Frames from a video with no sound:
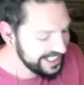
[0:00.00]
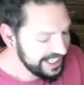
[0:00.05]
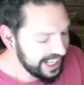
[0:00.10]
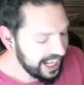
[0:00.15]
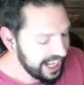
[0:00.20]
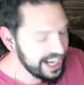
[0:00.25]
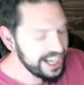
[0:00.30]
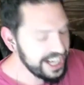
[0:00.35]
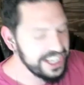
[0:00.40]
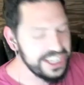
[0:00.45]

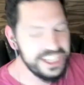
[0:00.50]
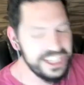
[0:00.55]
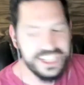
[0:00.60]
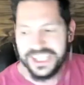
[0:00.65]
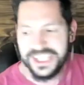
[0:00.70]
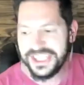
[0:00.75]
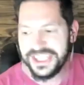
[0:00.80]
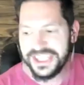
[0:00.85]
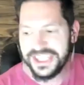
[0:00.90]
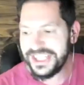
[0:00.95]
I'm
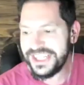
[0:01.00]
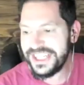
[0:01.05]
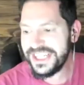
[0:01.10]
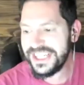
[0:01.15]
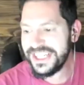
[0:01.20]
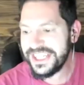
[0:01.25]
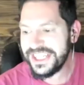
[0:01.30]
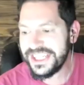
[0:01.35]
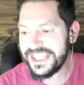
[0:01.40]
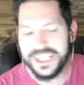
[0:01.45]
kidding.
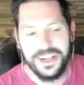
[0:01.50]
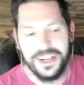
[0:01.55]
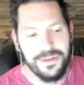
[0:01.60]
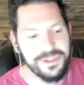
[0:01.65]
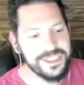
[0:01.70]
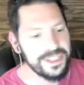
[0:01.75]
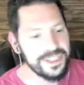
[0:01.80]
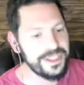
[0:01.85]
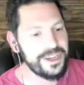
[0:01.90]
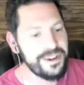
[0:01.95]
You know
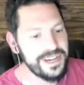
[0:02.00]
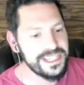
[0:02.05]
what's hilarious?